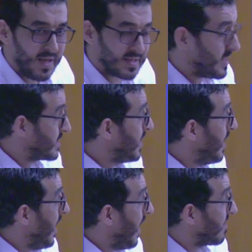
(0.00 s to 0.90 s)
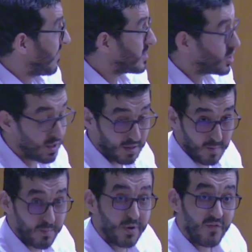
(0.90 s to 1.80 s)
Is it adventure,
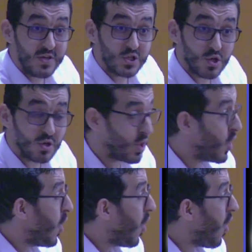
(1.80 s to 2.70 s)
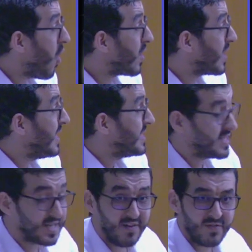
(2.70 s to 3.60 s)
professional, or
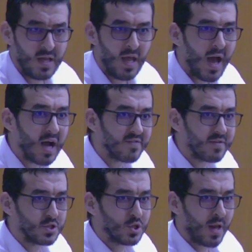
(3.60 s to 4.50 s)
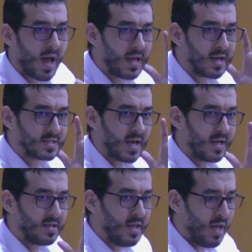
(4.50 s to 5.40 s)
safety? Adventure, I get
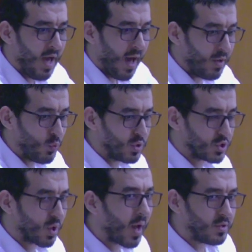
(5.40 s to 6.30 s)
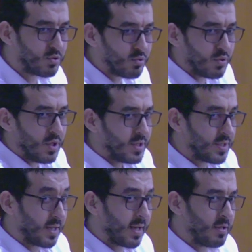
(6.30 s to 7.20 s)
idea, I will try to
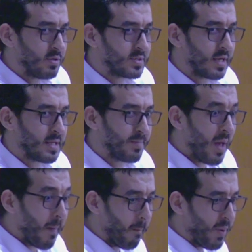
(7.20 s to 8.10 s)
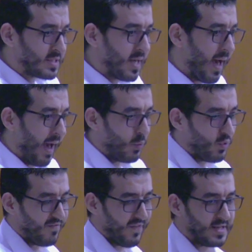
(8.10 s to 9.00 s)
create a startup, but I
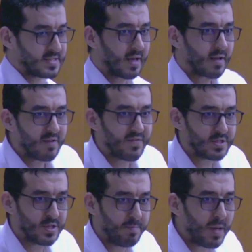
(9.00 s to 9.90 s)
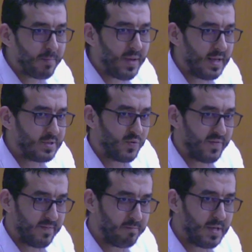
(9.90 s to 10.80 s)
will face an adventure. Maybe it
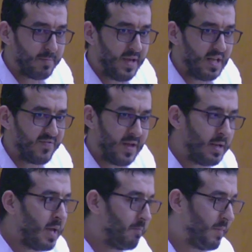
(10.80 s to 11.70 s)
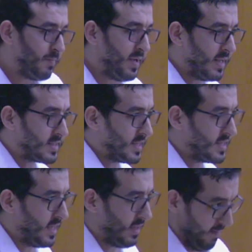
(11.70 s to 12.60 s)
fail, maybe it
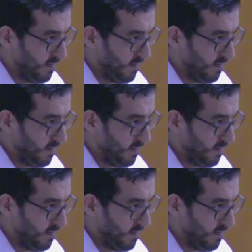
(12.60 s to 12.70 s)
succeed.